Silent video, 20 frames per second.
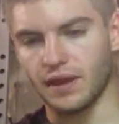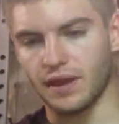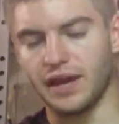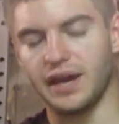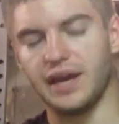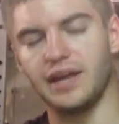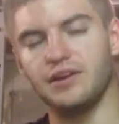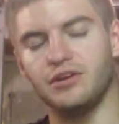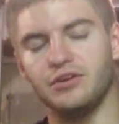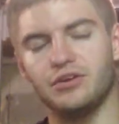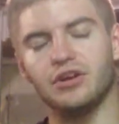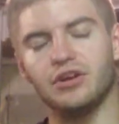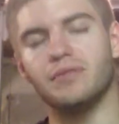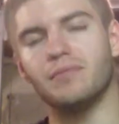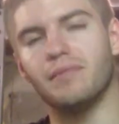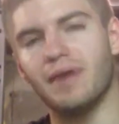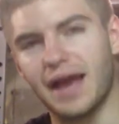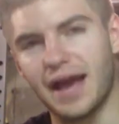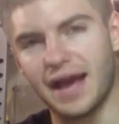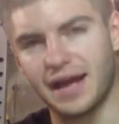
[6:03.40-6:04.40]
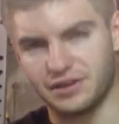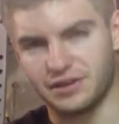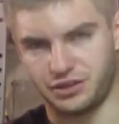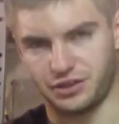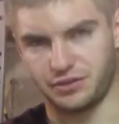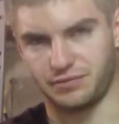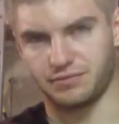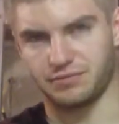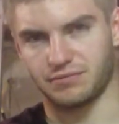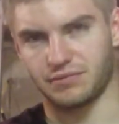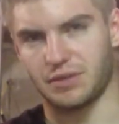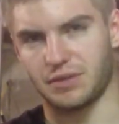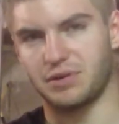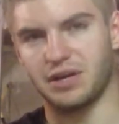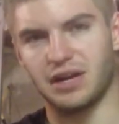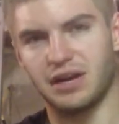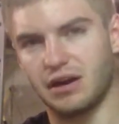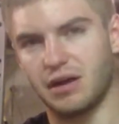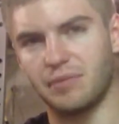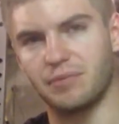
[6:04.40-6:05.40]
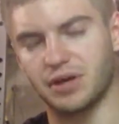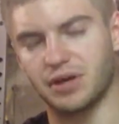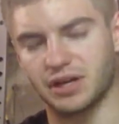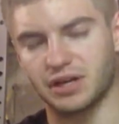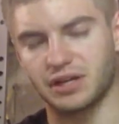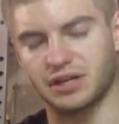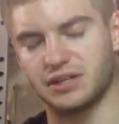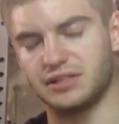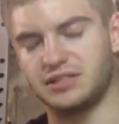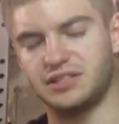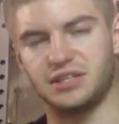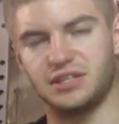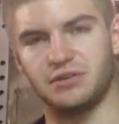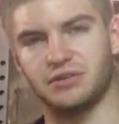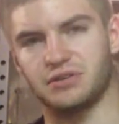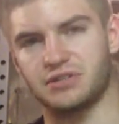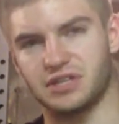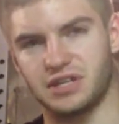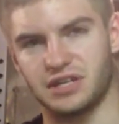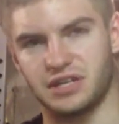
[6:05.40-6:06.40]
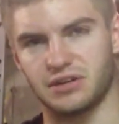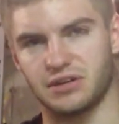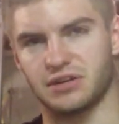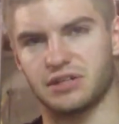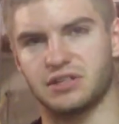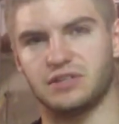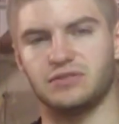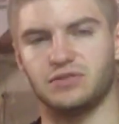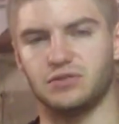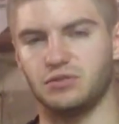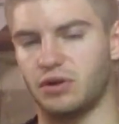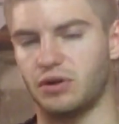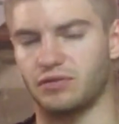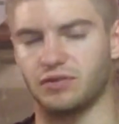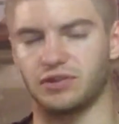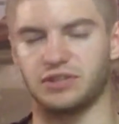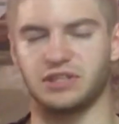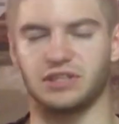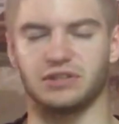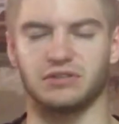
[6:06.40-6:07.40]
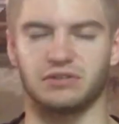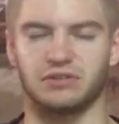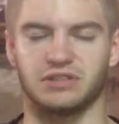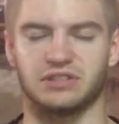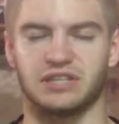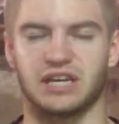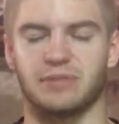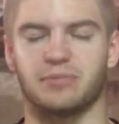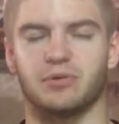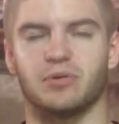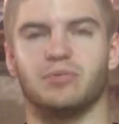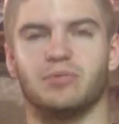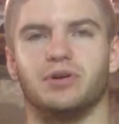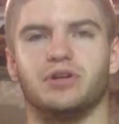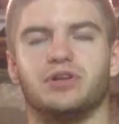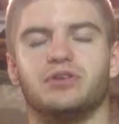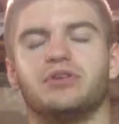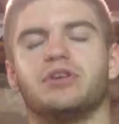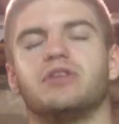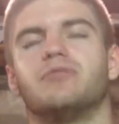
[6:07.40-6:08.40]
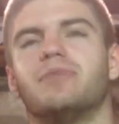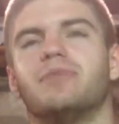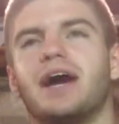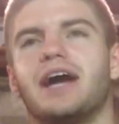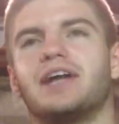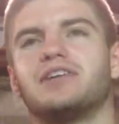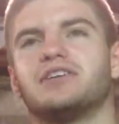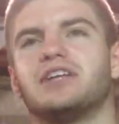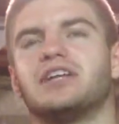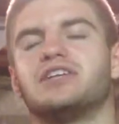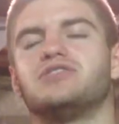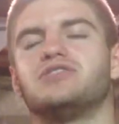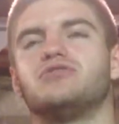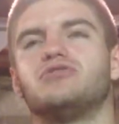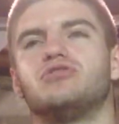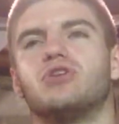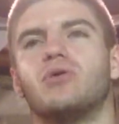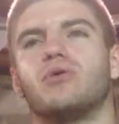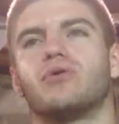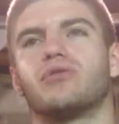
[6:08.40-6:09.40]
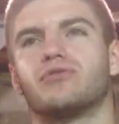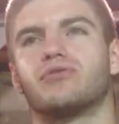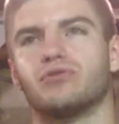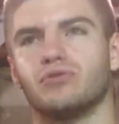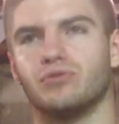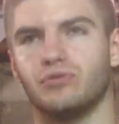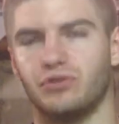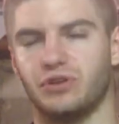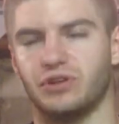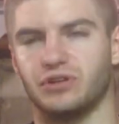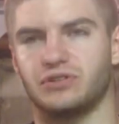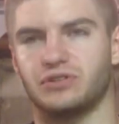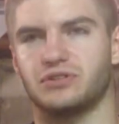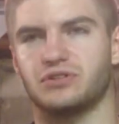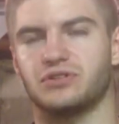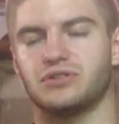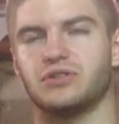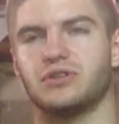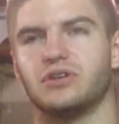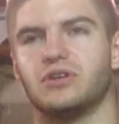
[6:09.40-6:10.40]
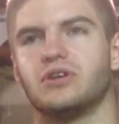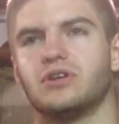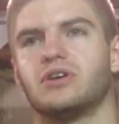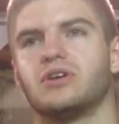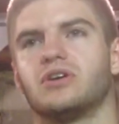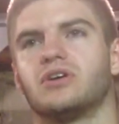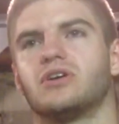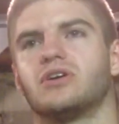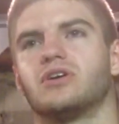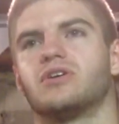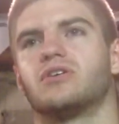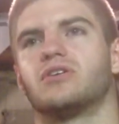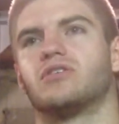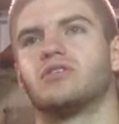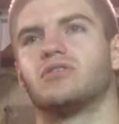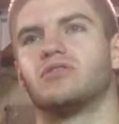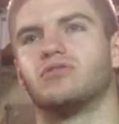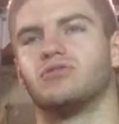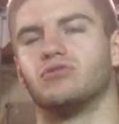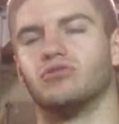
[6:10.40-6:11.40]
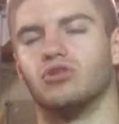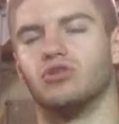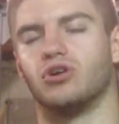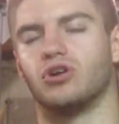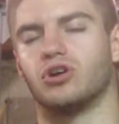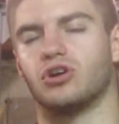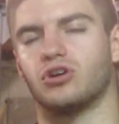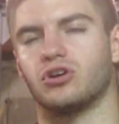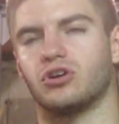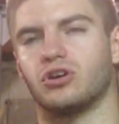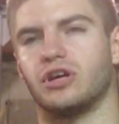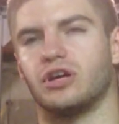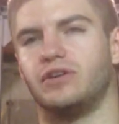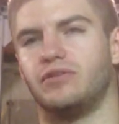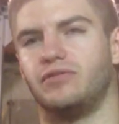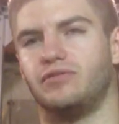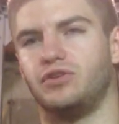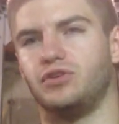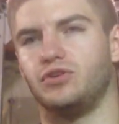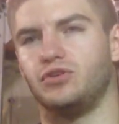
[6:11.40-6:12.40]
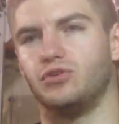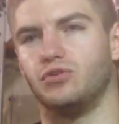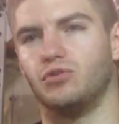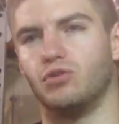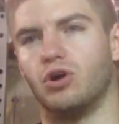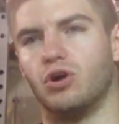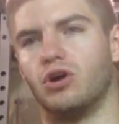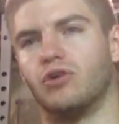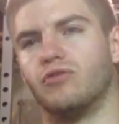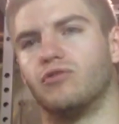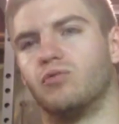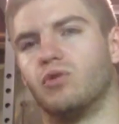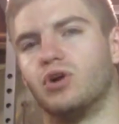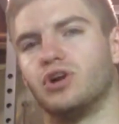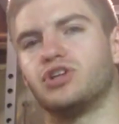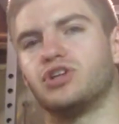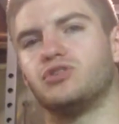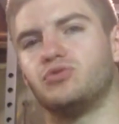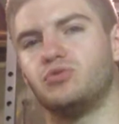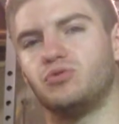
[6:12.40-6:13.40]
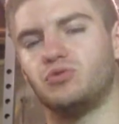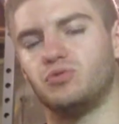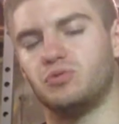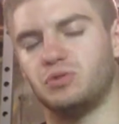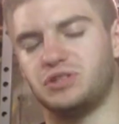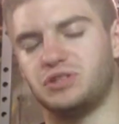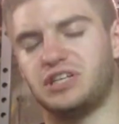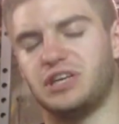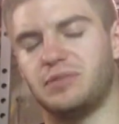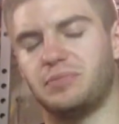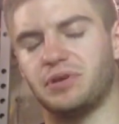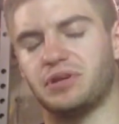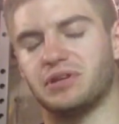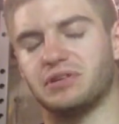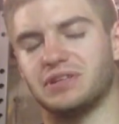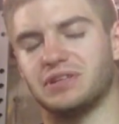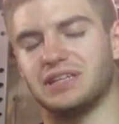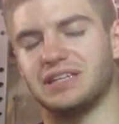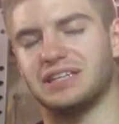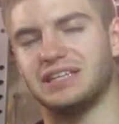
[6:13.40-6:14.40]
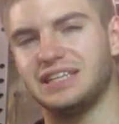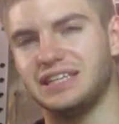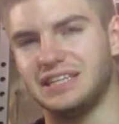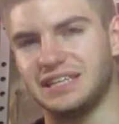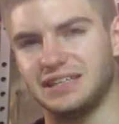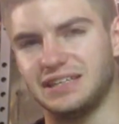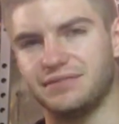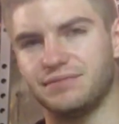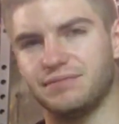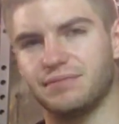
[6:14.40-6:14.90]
and you can imagine, I'm not going to continue to sit here and give you every single example, but you can imagine as you go through this look and view of what you would typically eat